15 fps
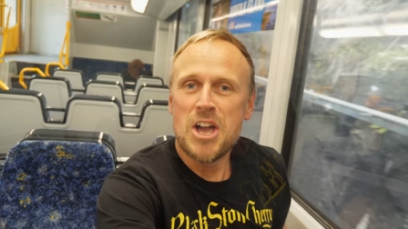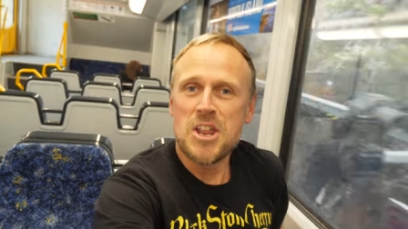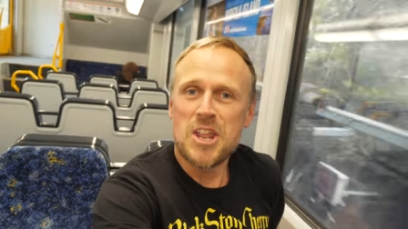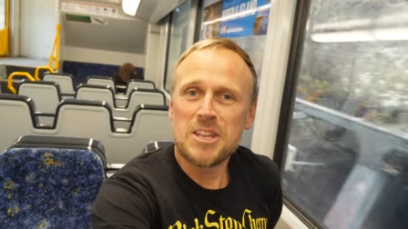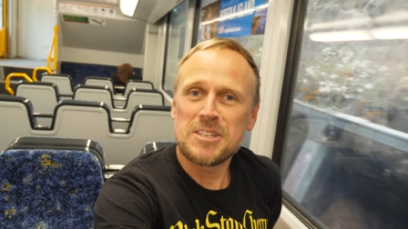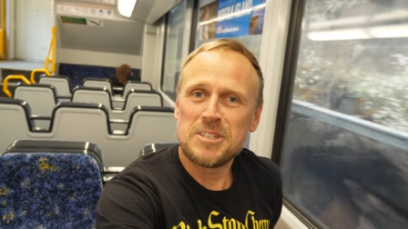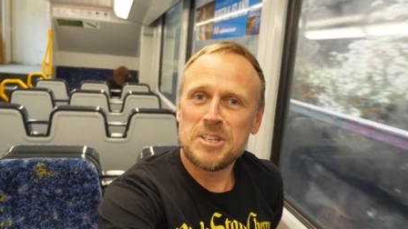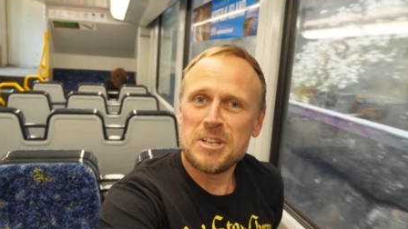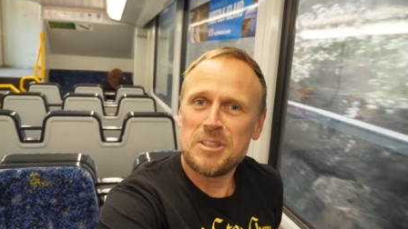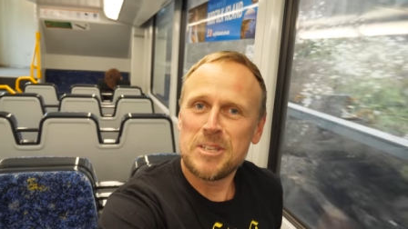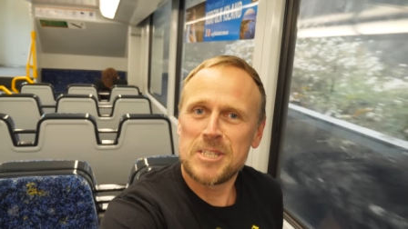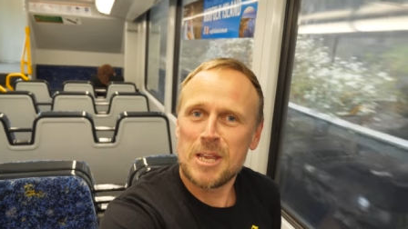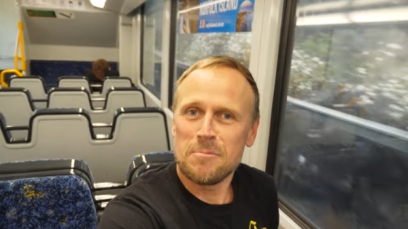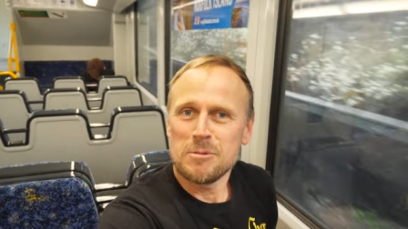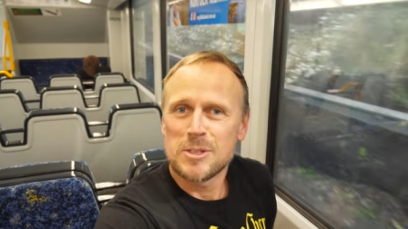NSD
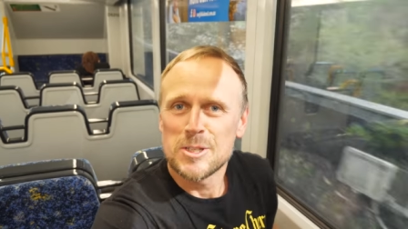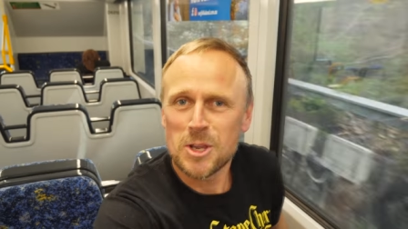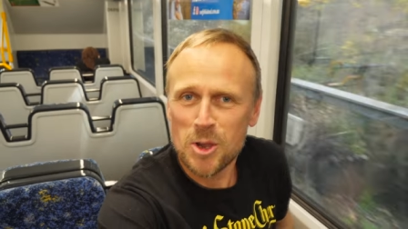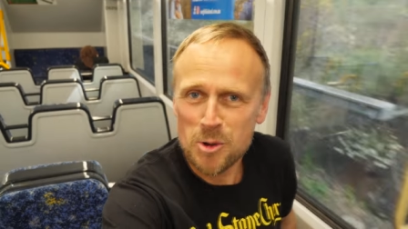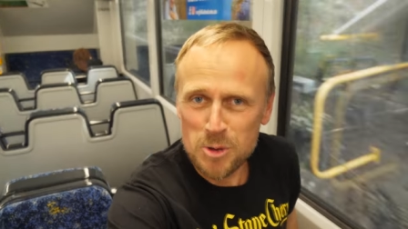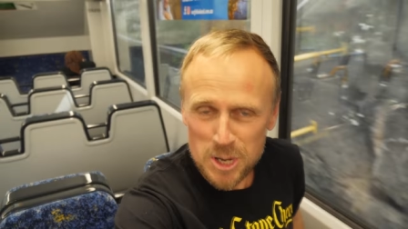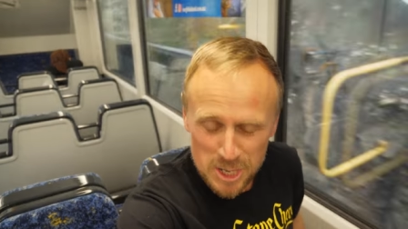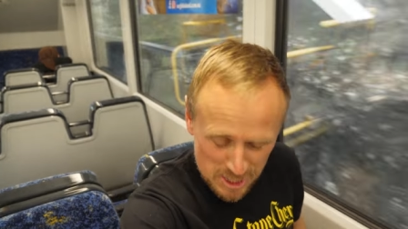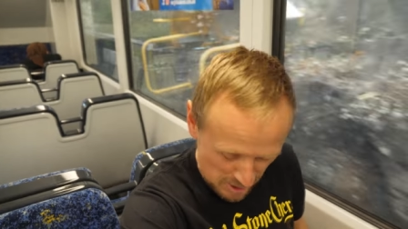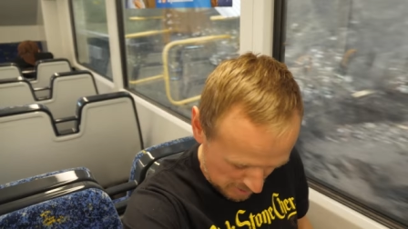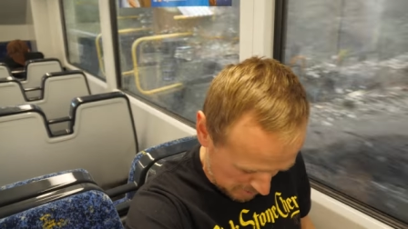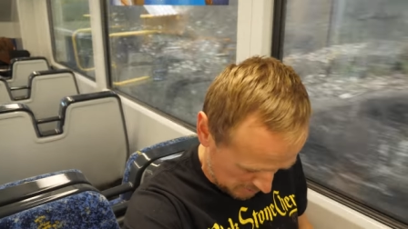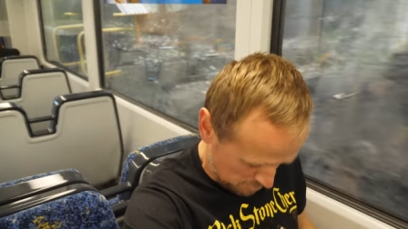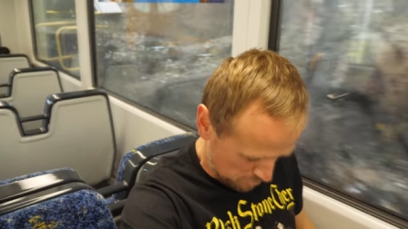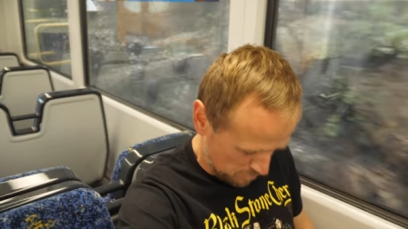this episode
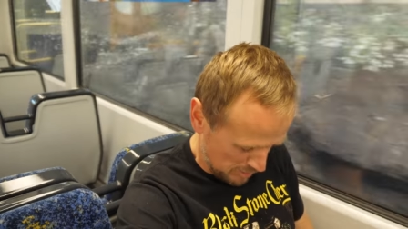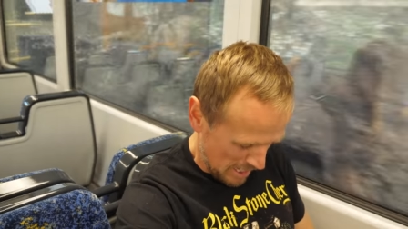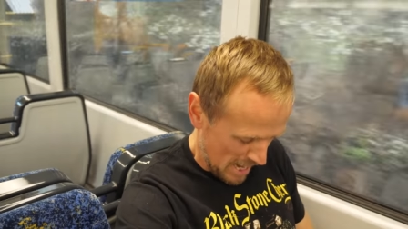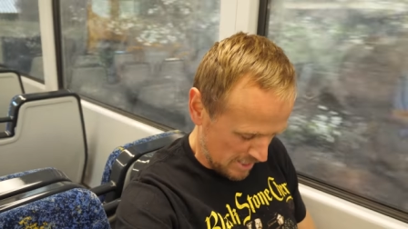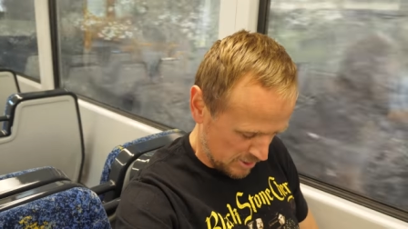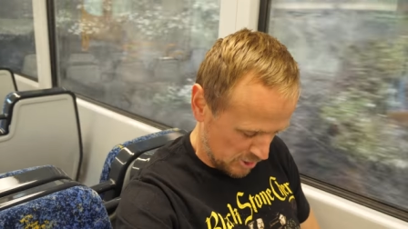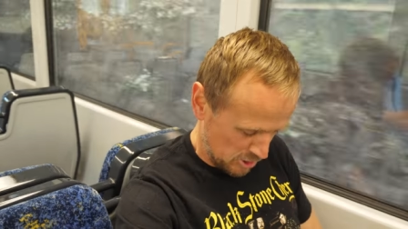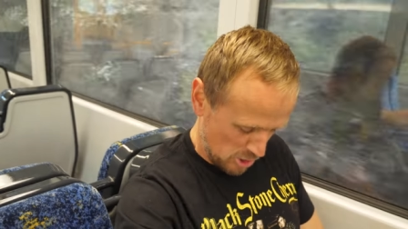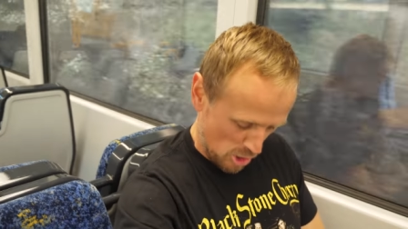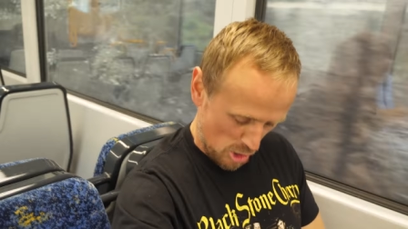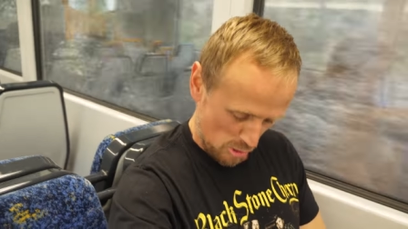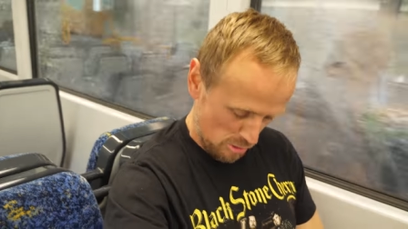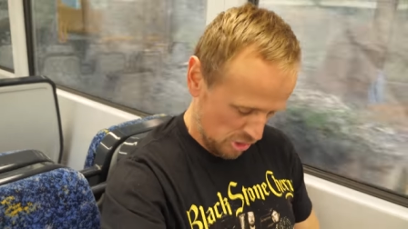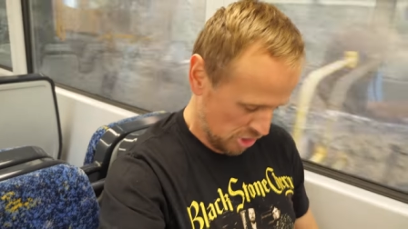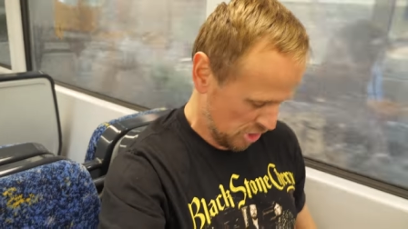is
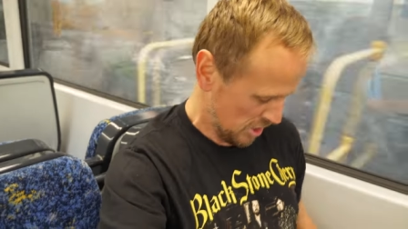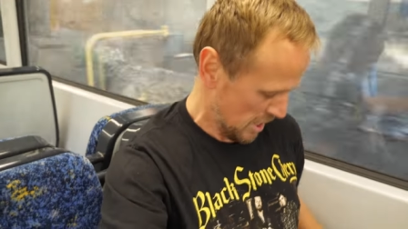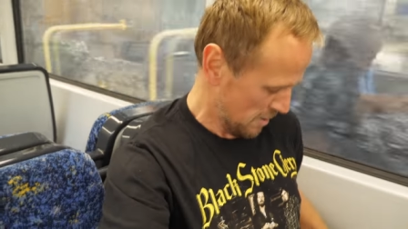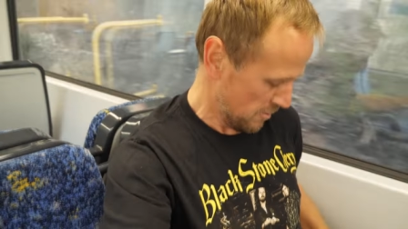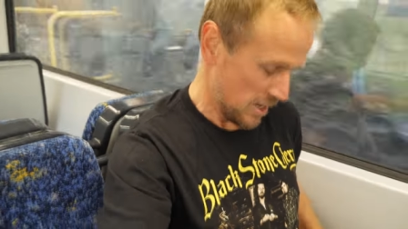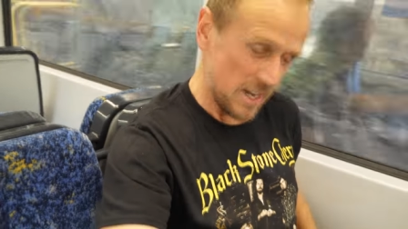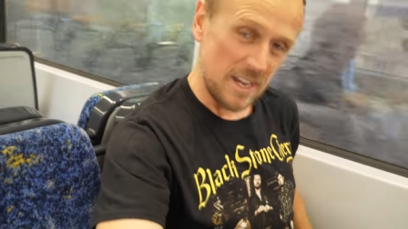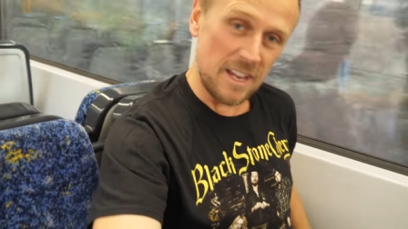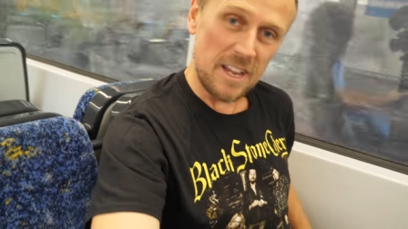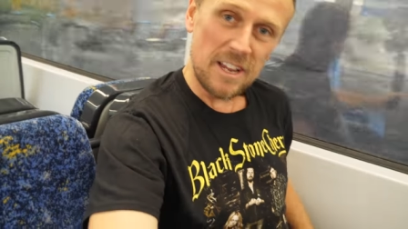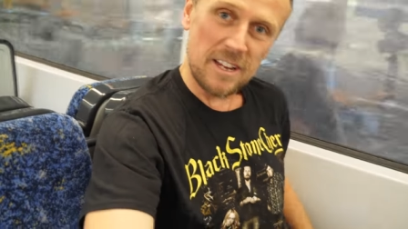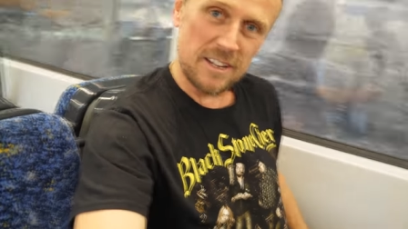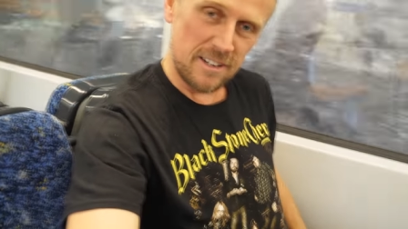Blackstone Cherry,